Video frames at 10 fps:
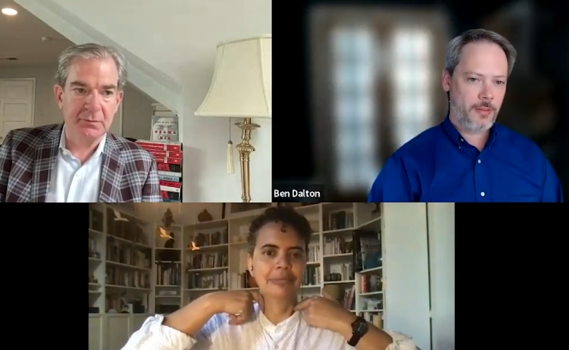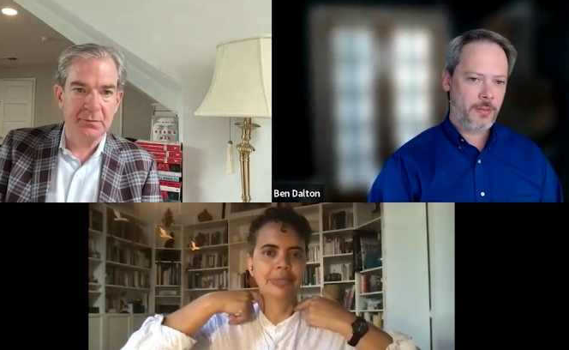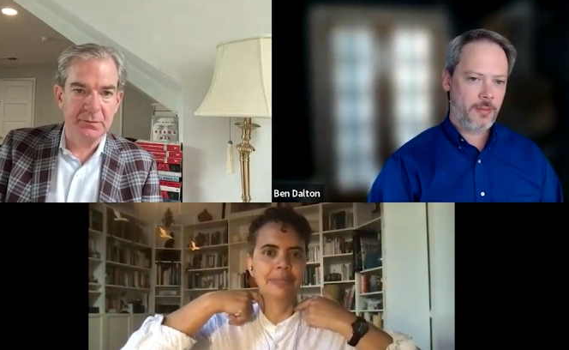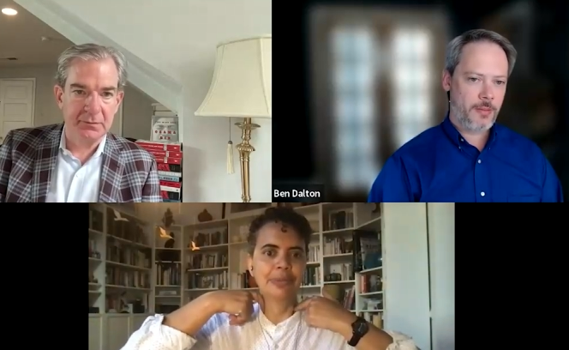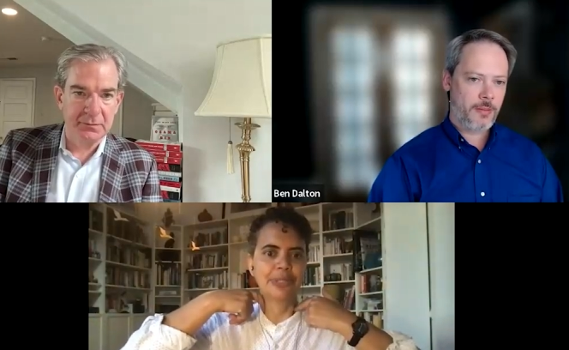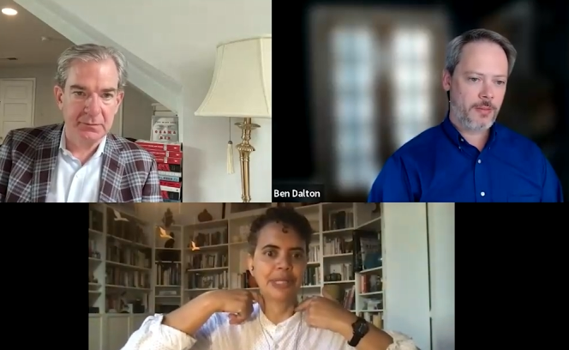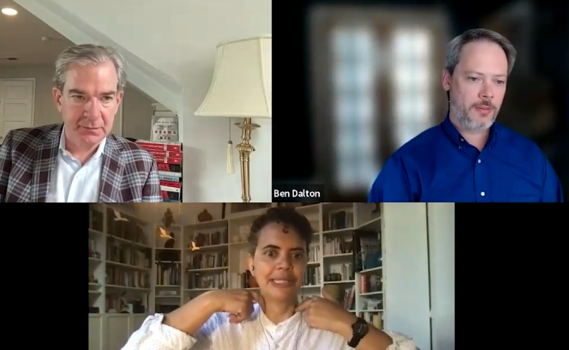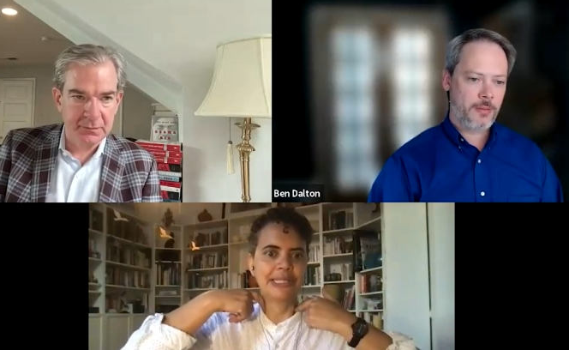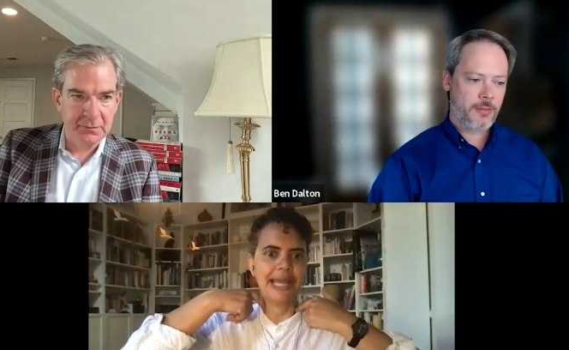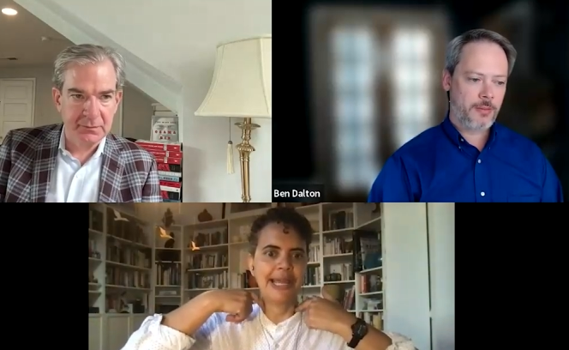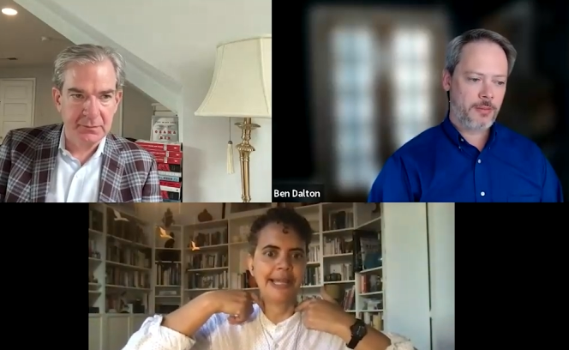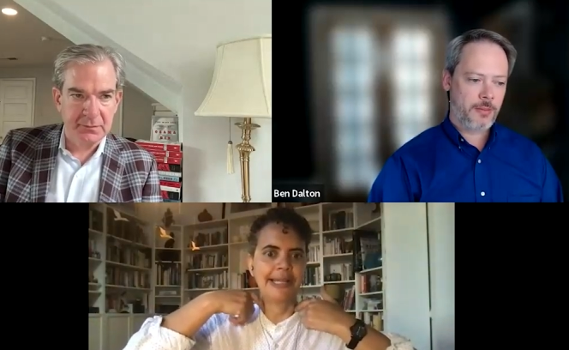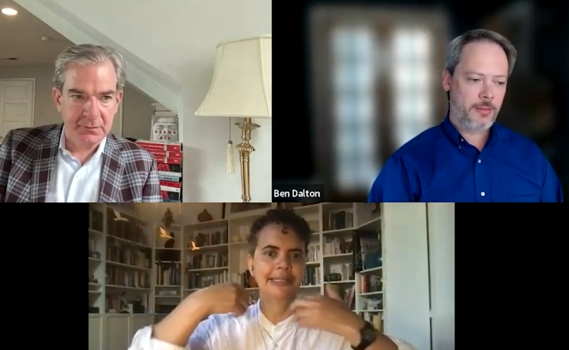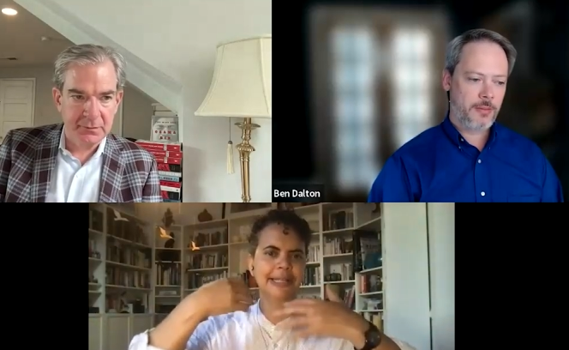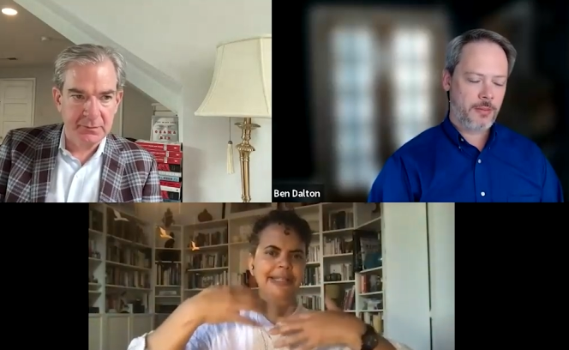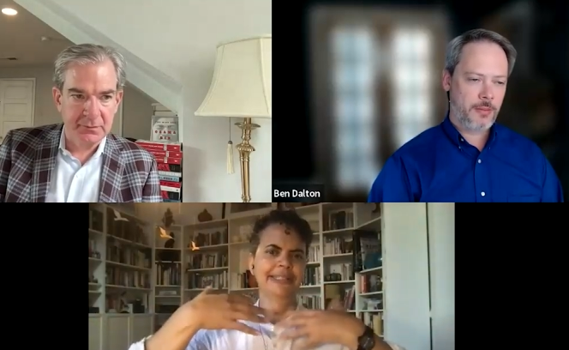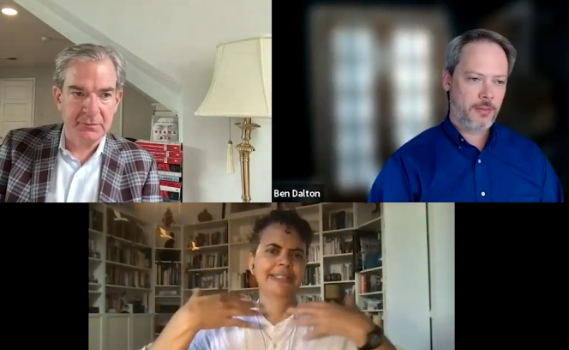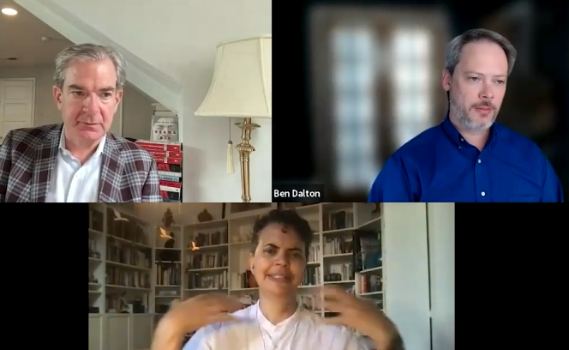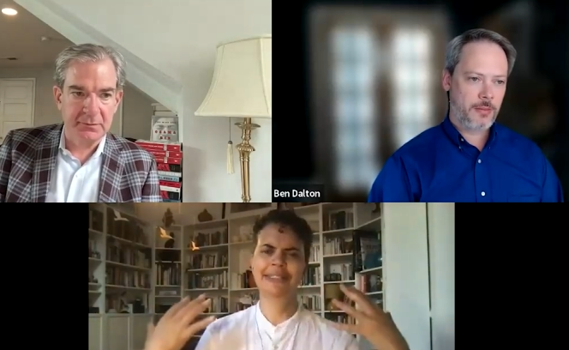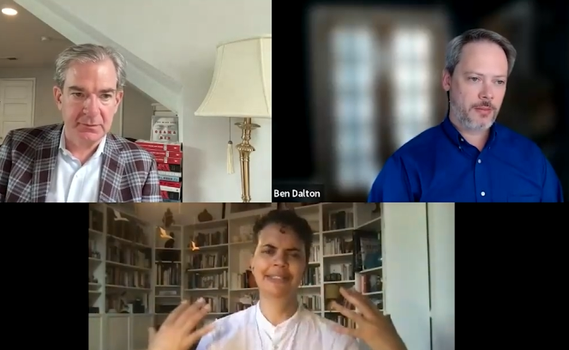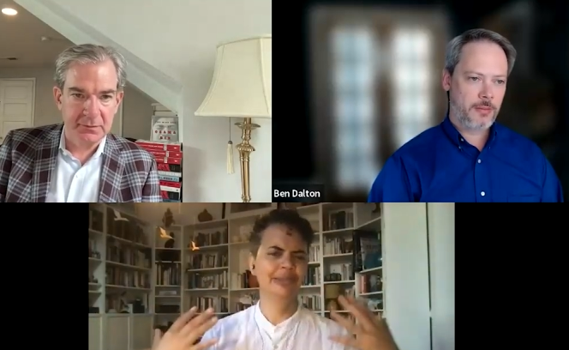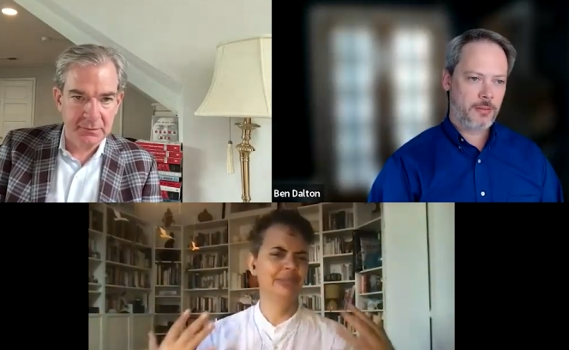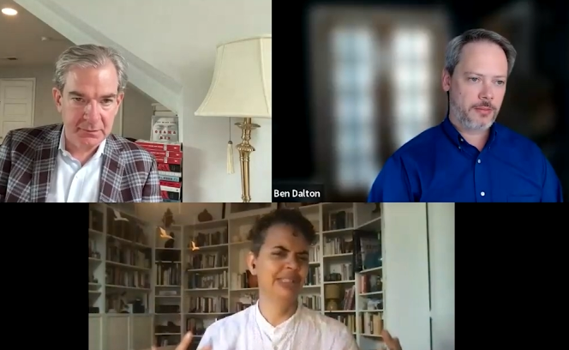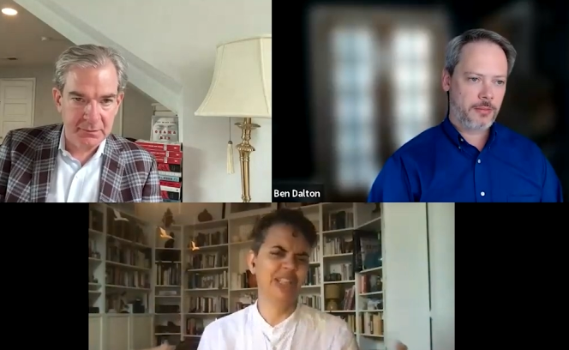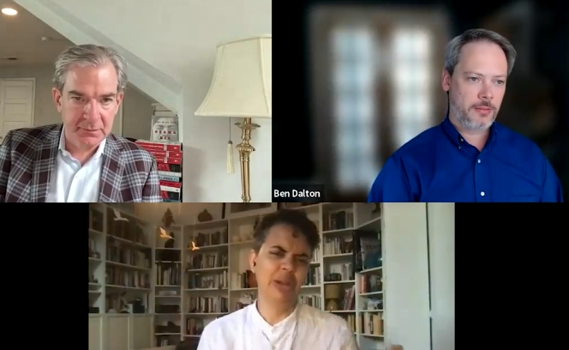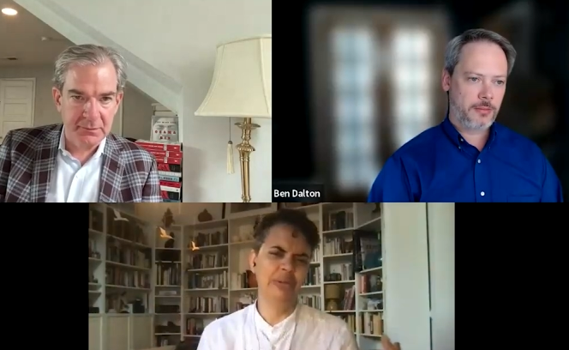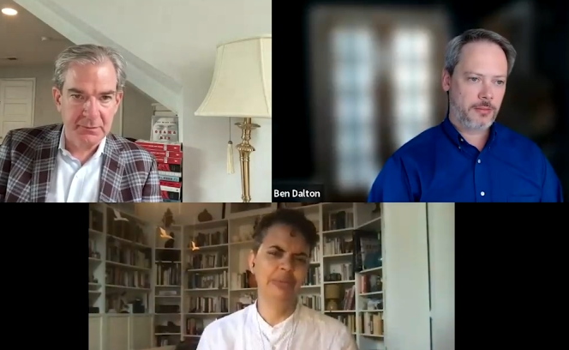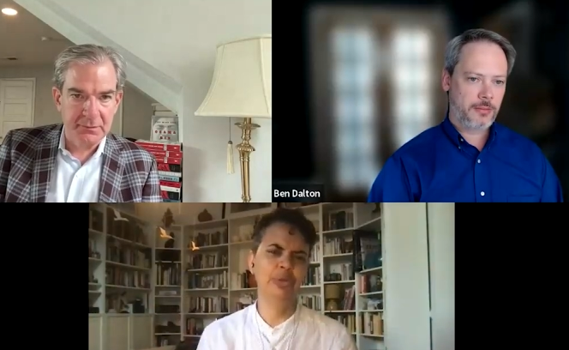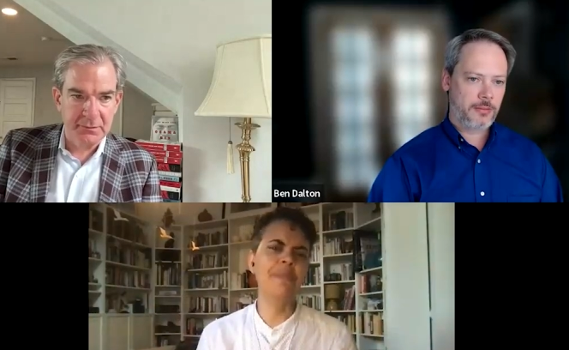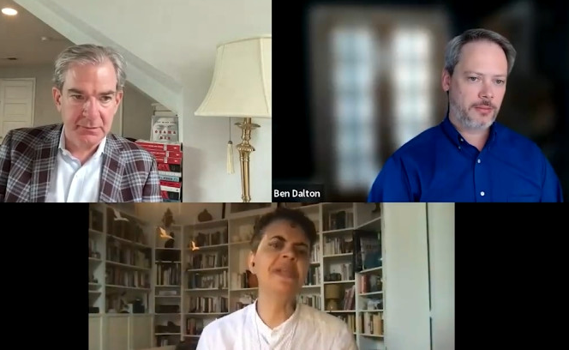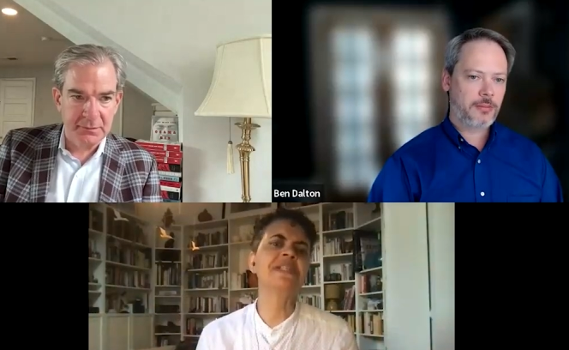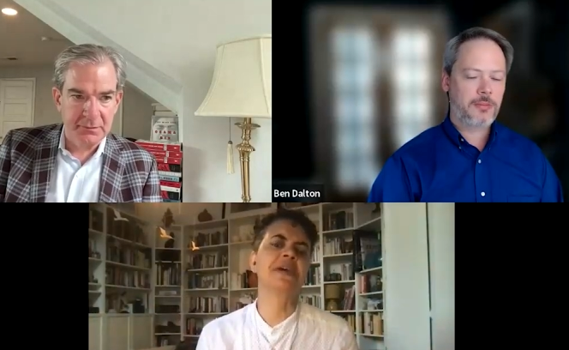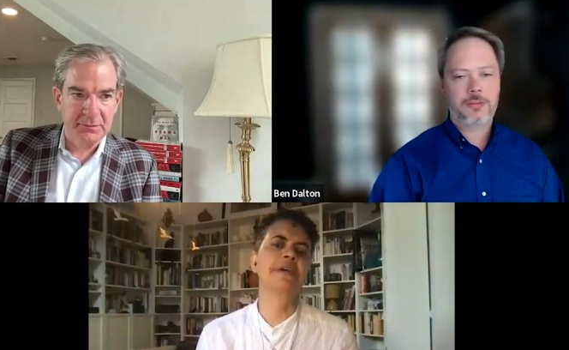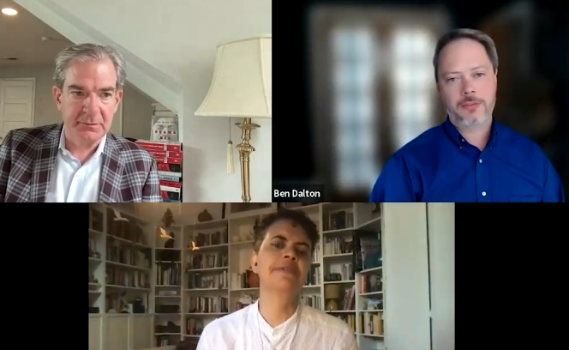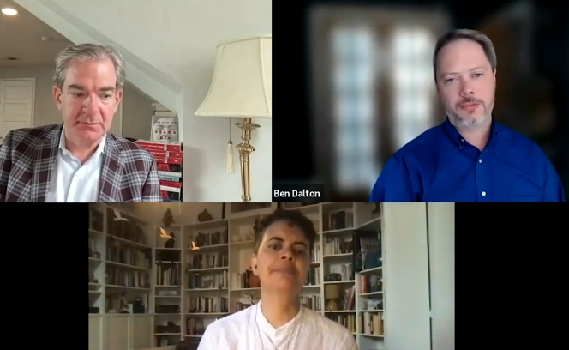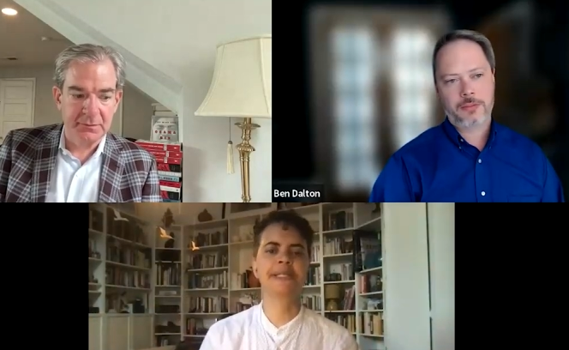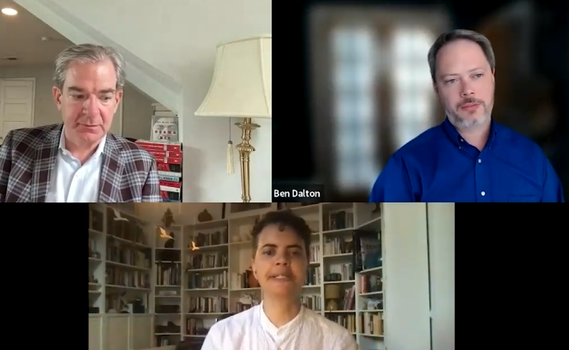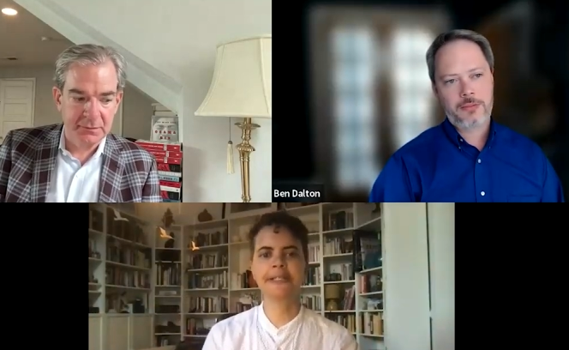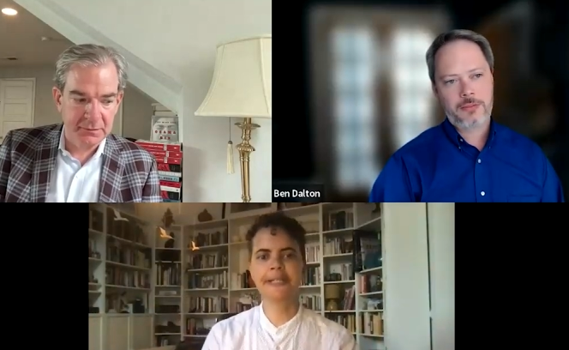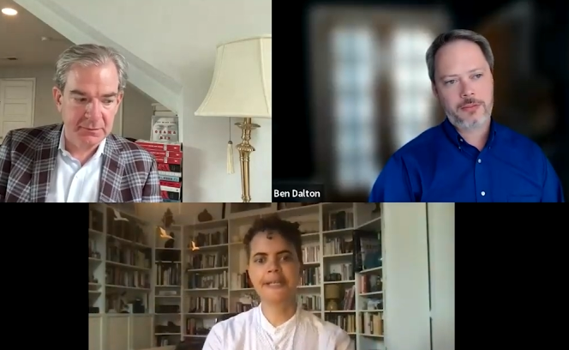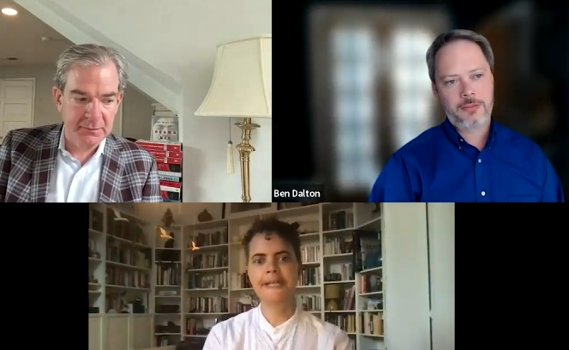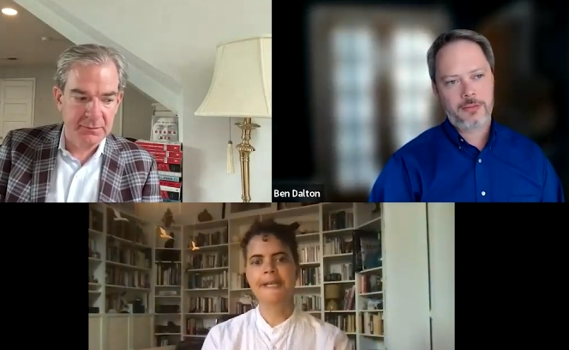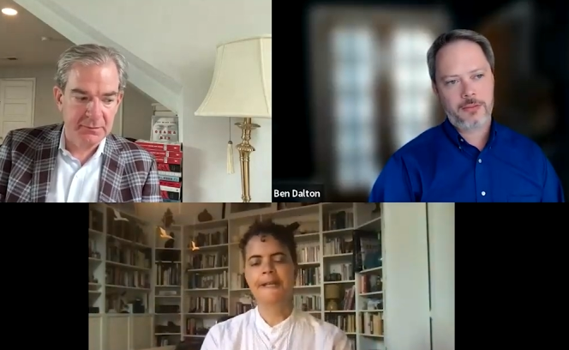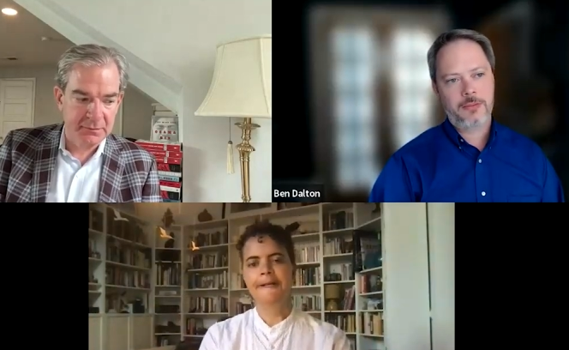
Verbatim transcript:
Speaker 1: symbols on his neck and like you know creepy stuff basically.